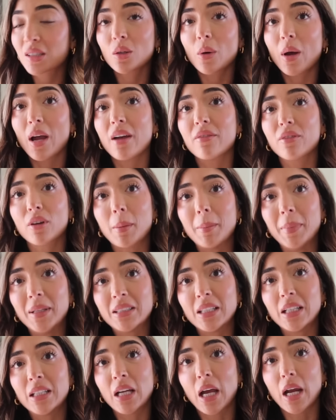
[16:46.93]
So I have
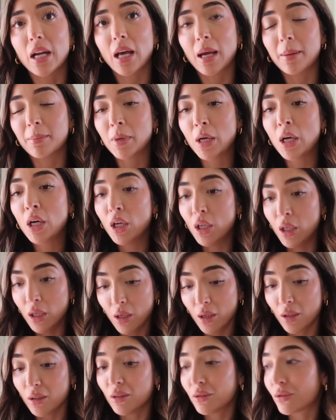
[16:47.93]
committed and I'm
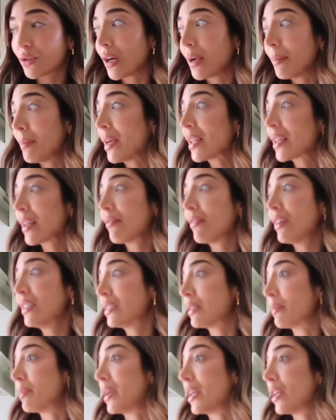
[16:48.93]
gonna try and make that
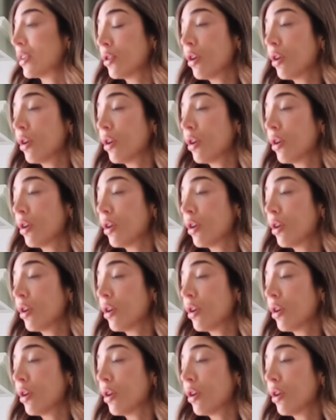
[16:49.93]
recipe.